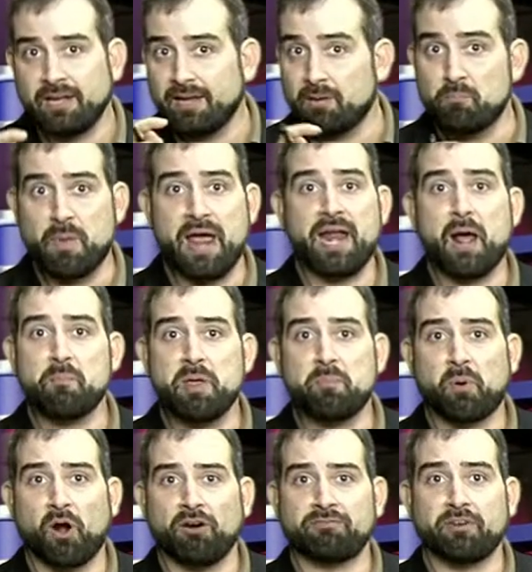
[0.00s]
It may not be
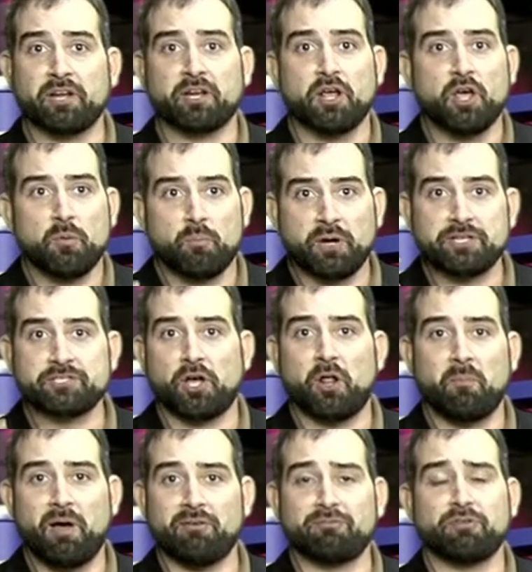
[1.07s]
perfect, but it's all
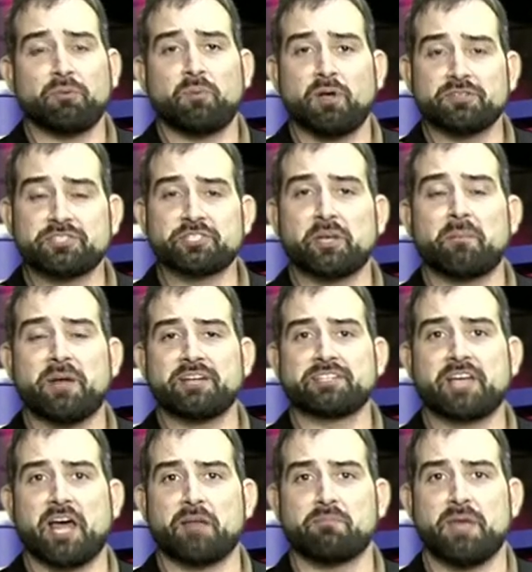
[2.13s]
about football. Somebody's
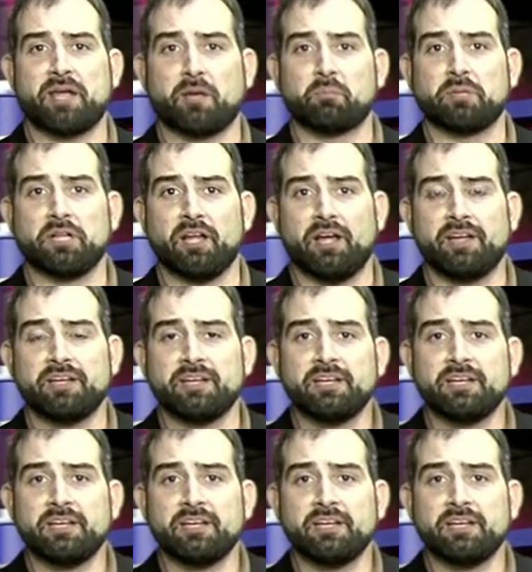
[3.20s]
got to make a play.